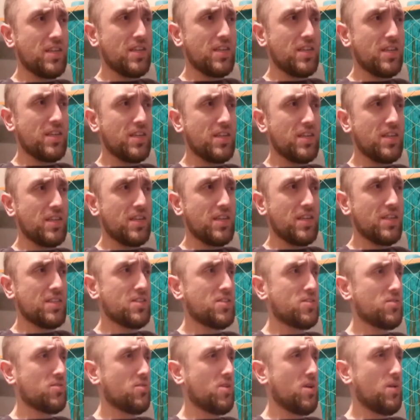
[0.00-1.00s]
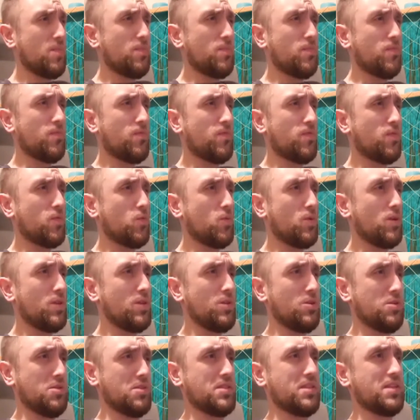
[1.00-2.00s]
Sets her up for what
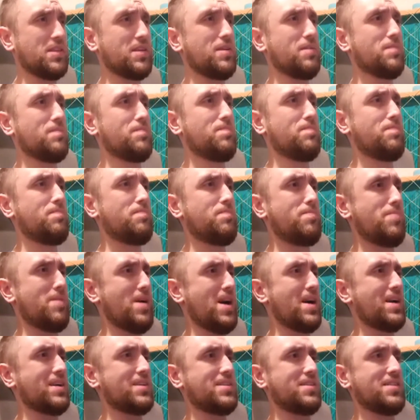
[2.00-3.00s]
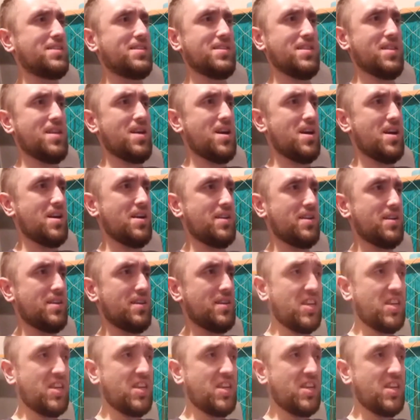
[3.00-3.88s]
looks like a backslide,